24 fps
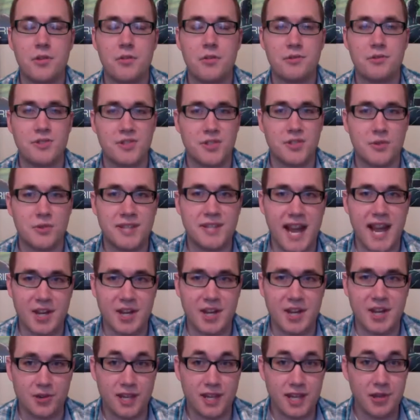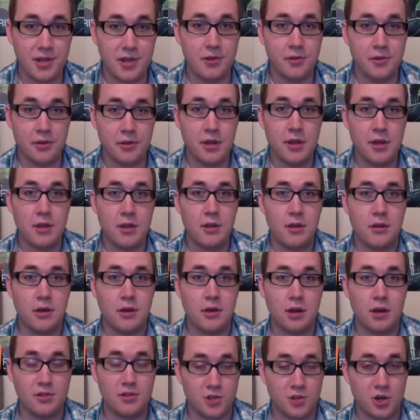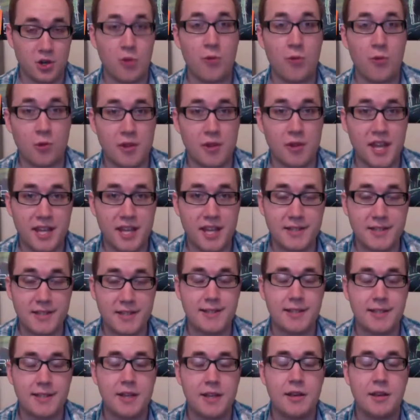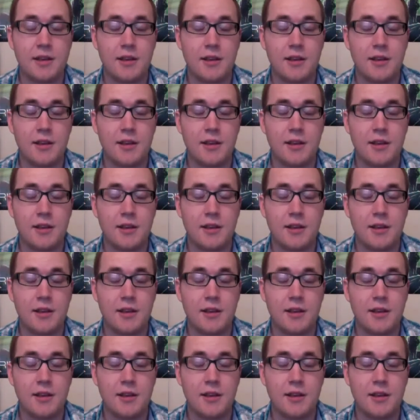Zeus actually killed Turbo Kid's